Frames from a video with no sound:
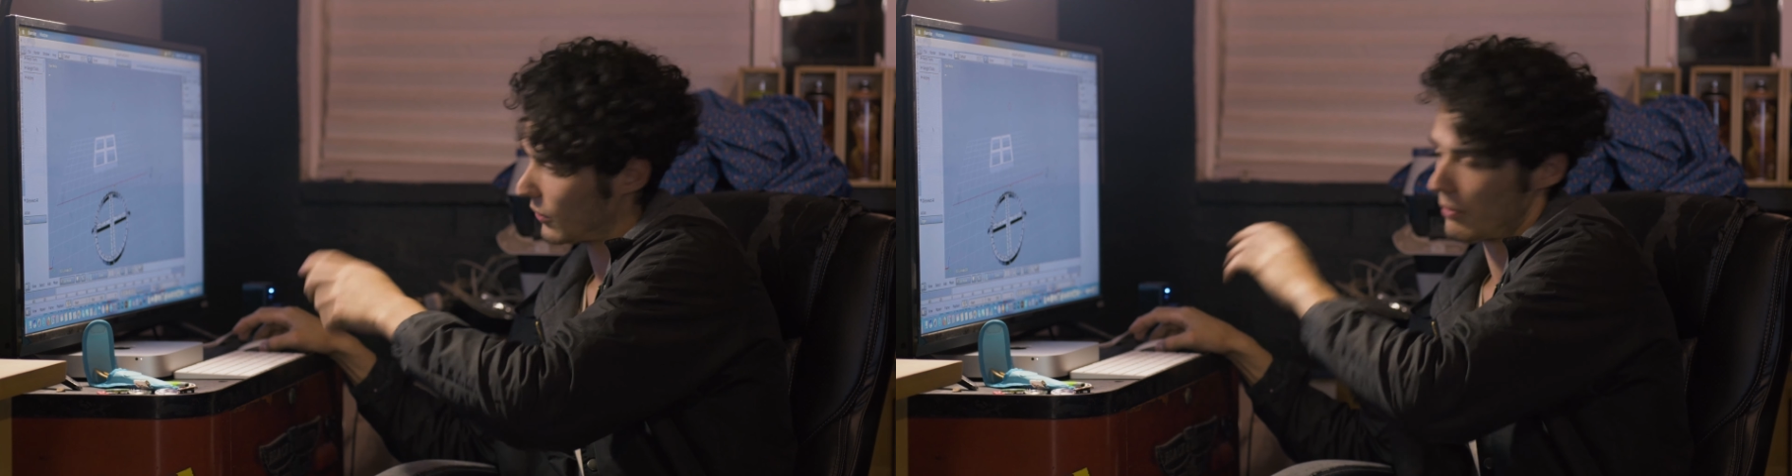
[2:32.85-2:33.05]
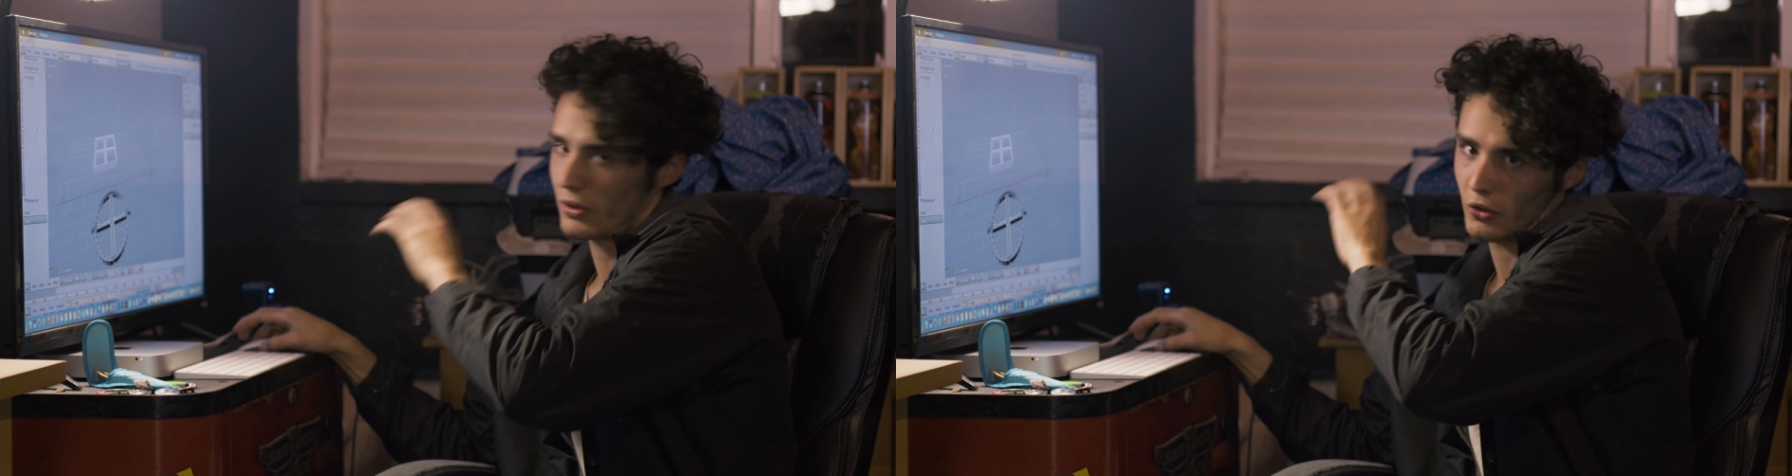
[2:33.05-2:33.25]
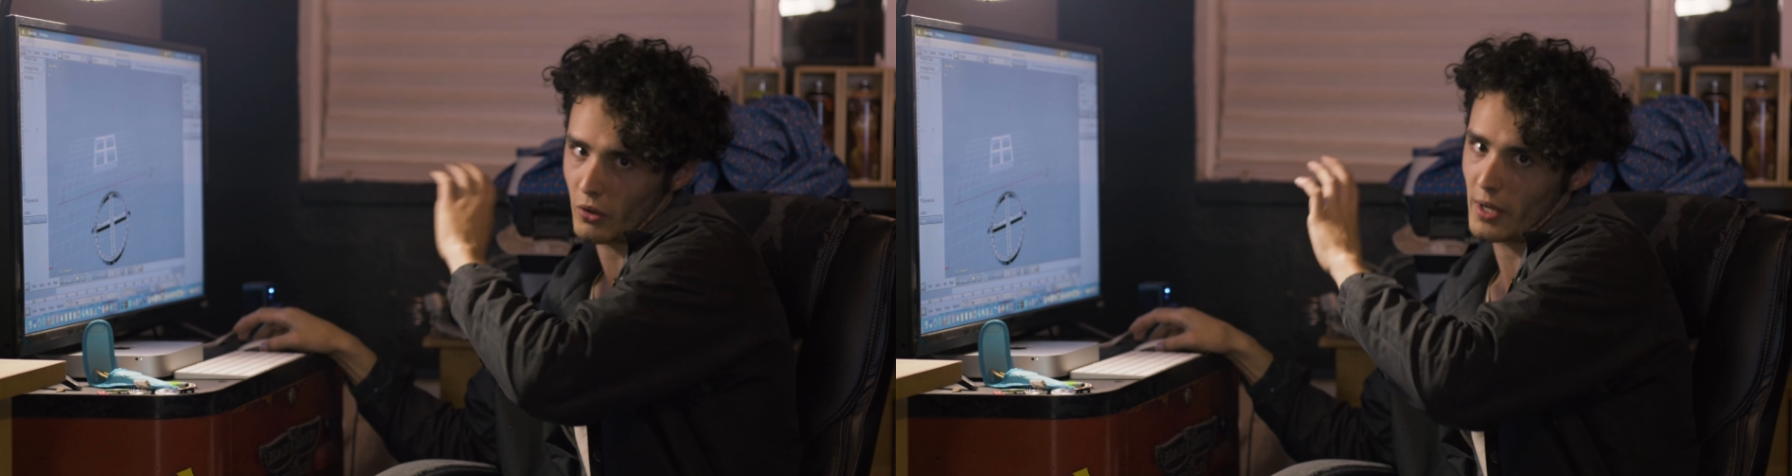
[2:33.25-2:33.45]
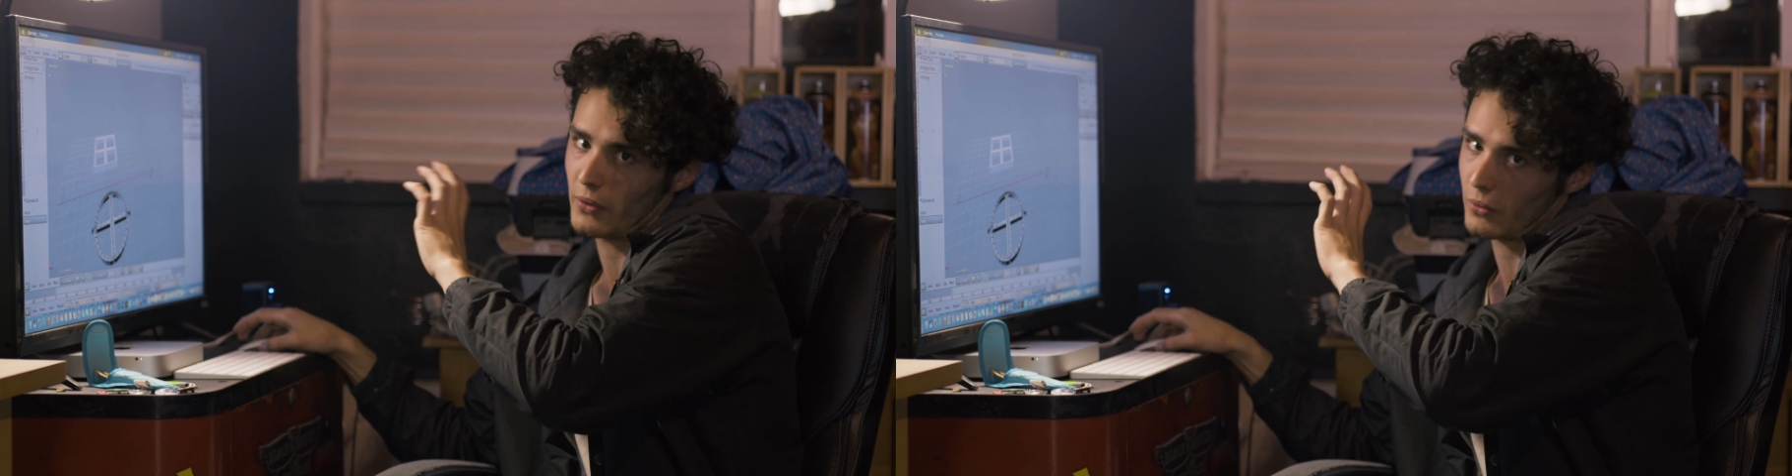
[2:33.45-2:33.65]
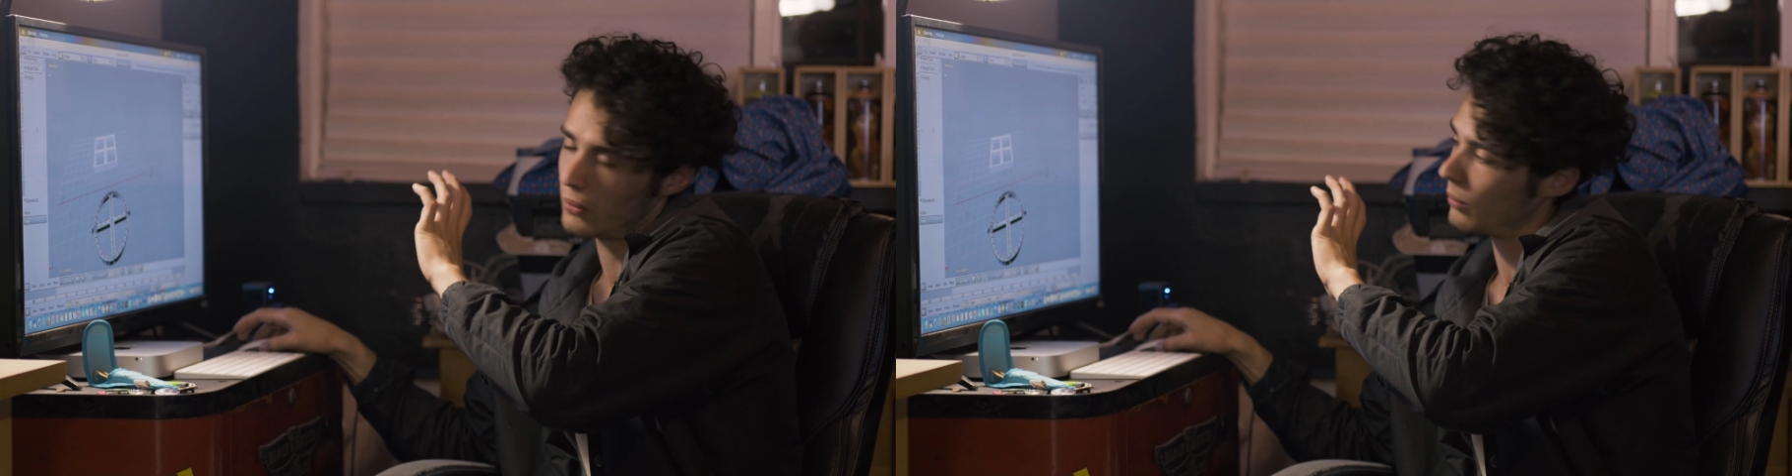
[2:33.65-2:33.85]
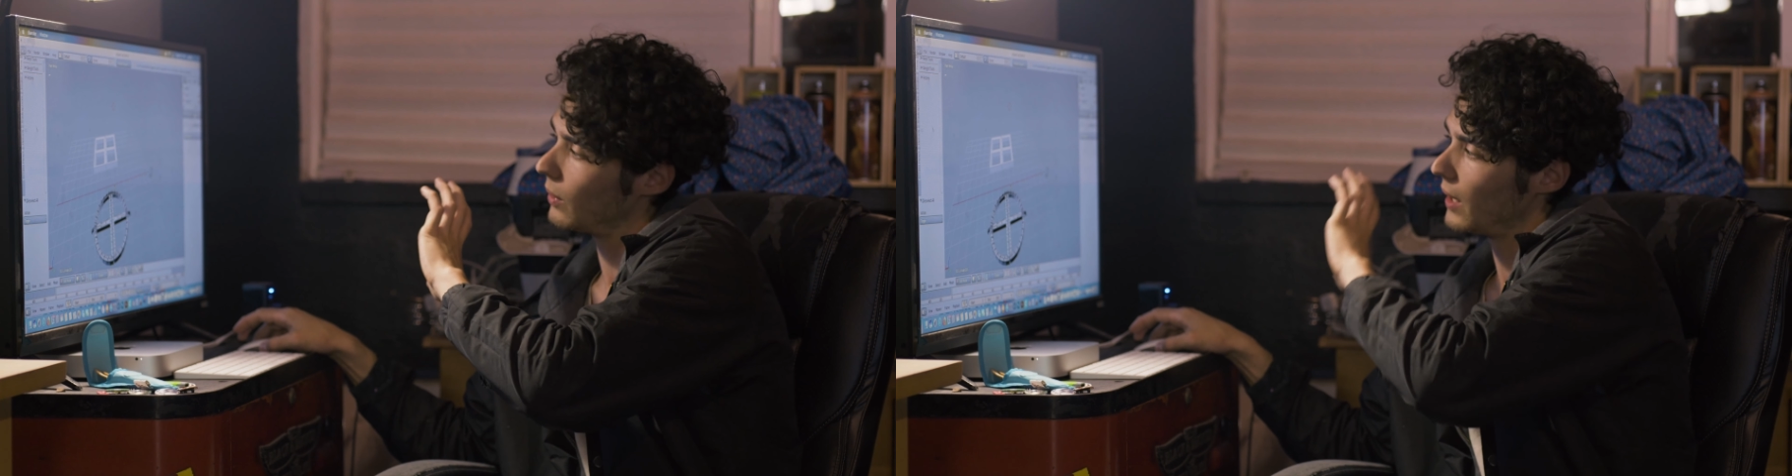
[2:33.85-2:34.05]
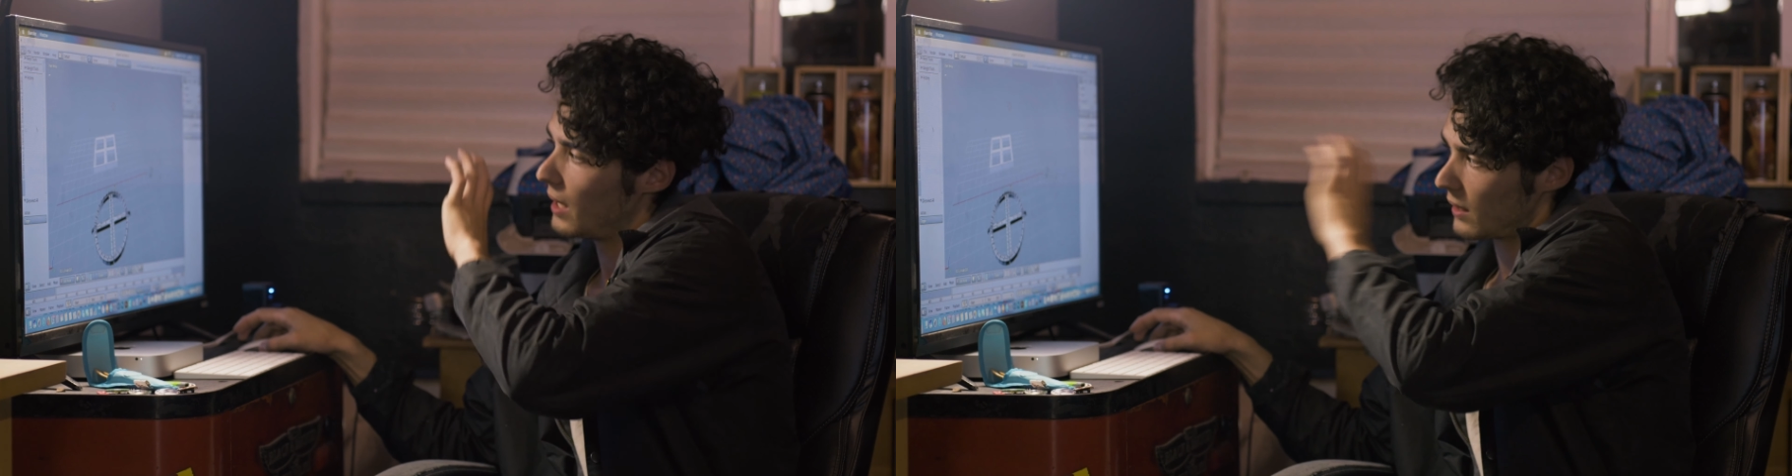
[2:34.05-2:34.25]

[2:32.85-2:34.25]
and so i'm just going to try and to